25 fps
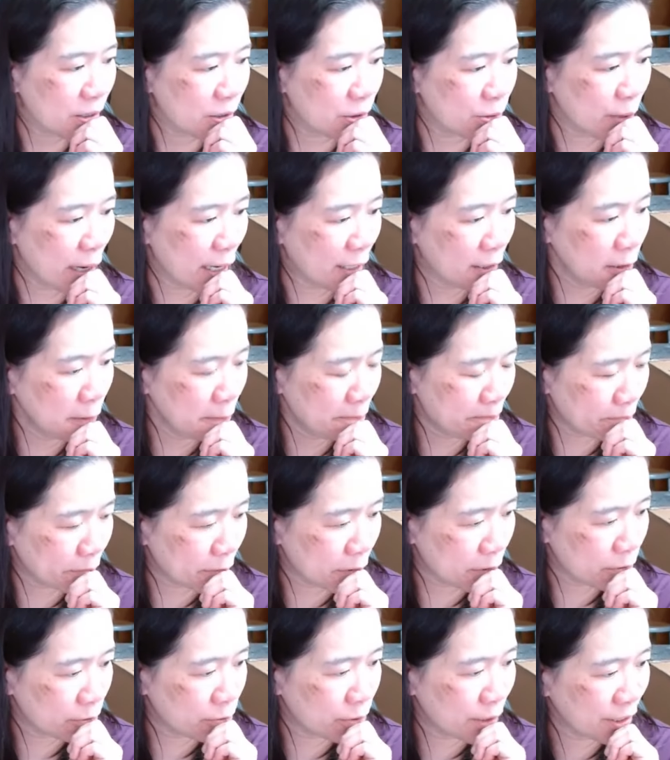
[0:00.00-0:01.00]
well,
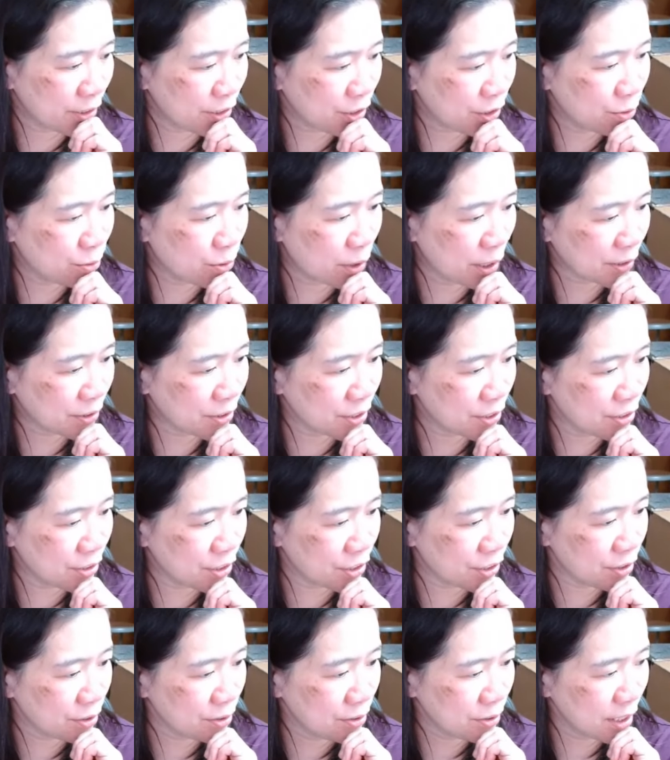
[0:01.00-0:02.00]
what you want to
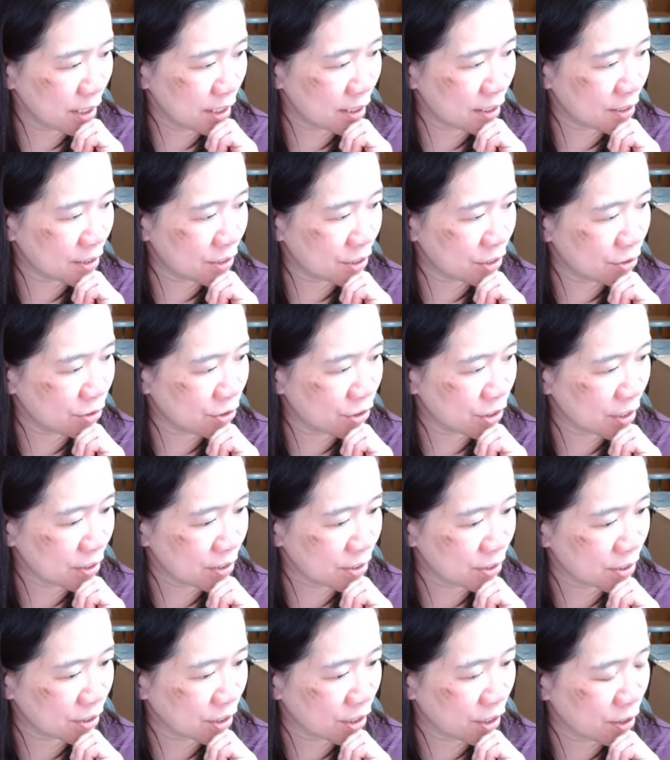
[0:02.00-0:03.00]
do is you
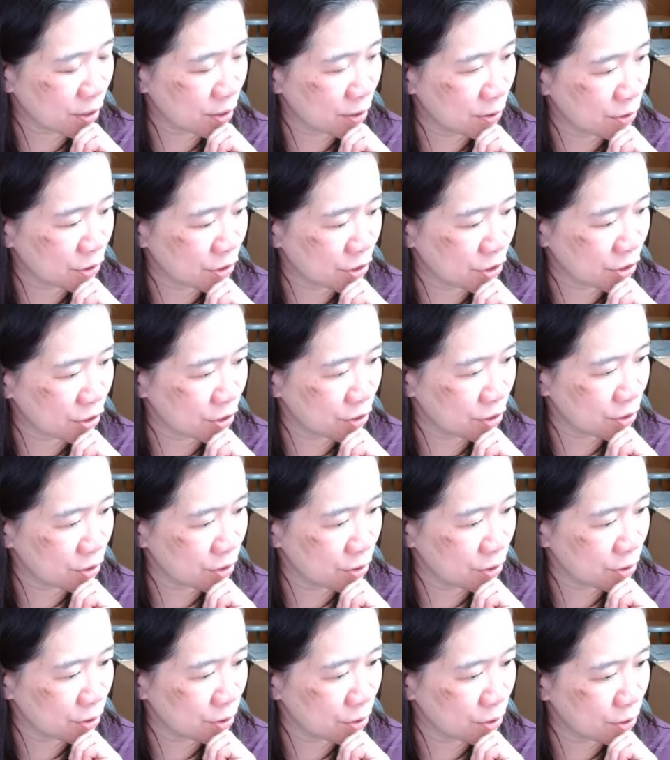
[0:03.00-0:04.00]
just go
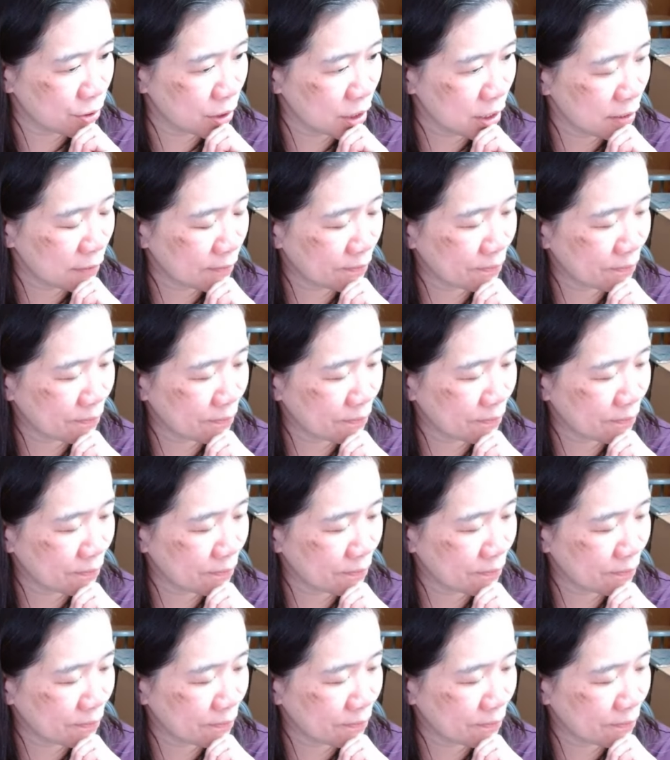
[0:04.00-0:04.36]
to